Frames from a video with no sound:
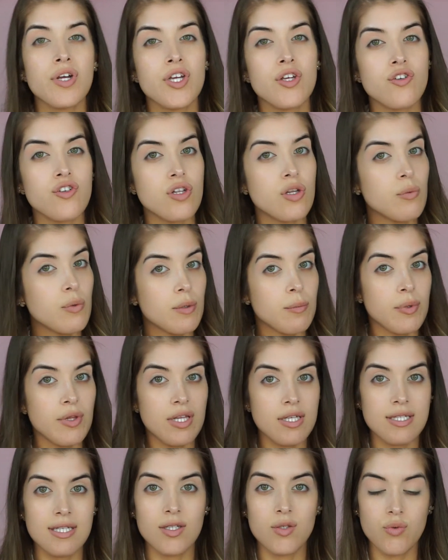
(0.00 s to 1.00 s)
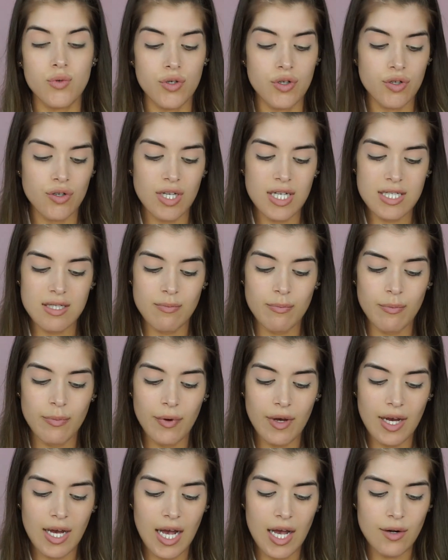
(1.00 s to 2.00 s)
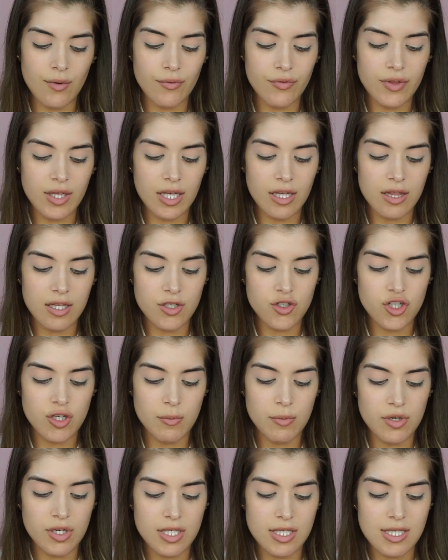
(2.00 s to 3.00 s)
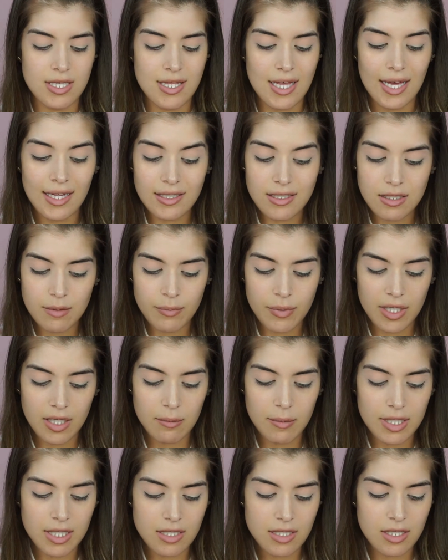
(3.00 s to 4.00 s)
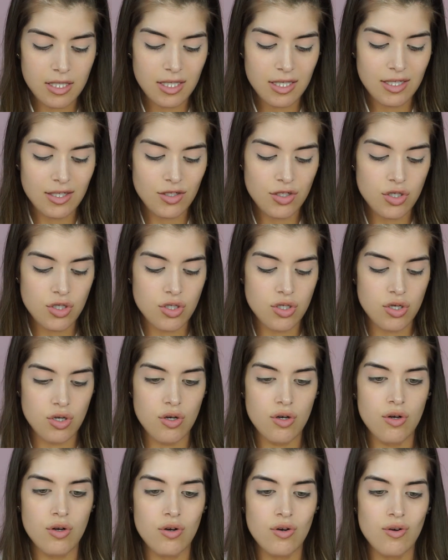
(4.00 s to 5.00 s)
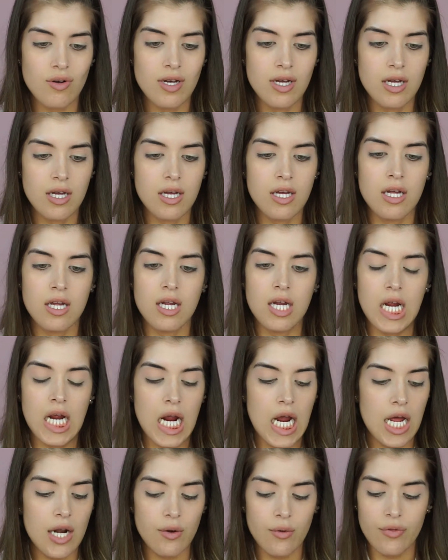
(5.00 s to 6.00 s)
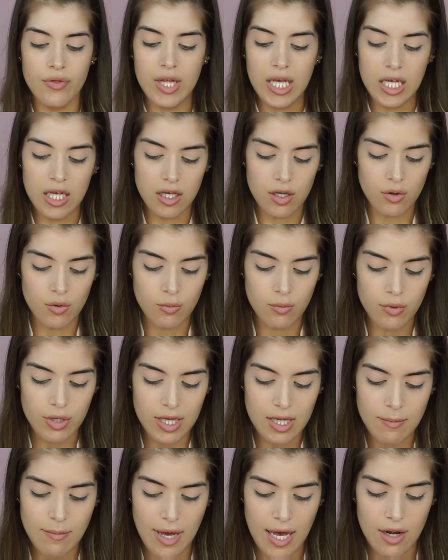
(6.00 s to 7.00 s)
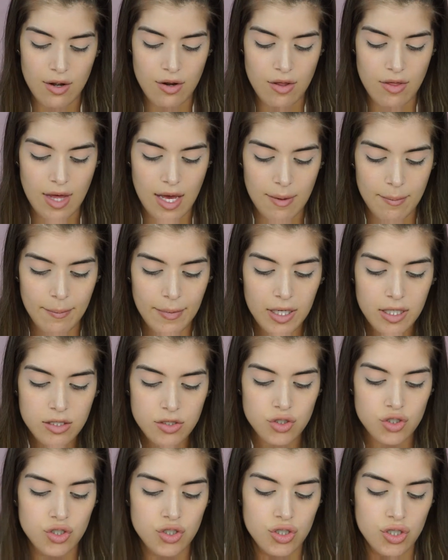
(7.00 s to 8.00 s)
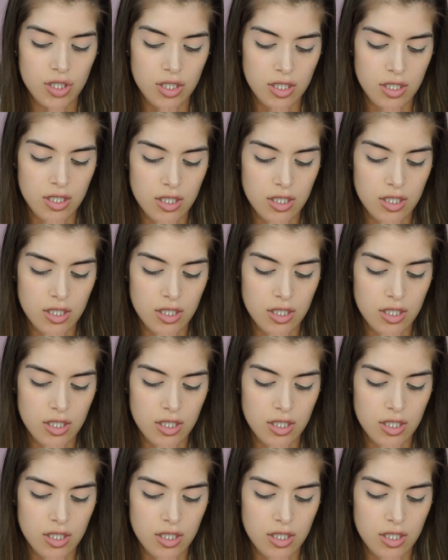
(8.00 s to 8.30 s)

I usually would put this into a crease, but I don't think the shimmer is that pigmented, so I don't think it'll really matter that much.